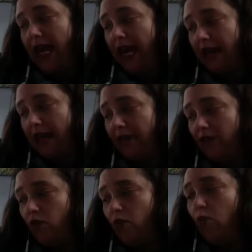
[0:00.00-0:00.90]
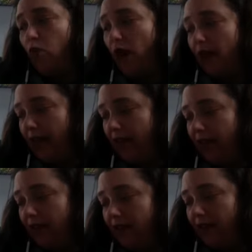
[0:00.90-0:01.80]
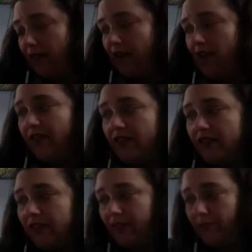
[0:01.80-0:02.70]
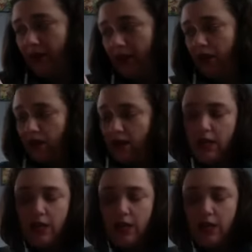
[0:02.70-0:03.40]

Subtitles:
and 1/8 of the second pair.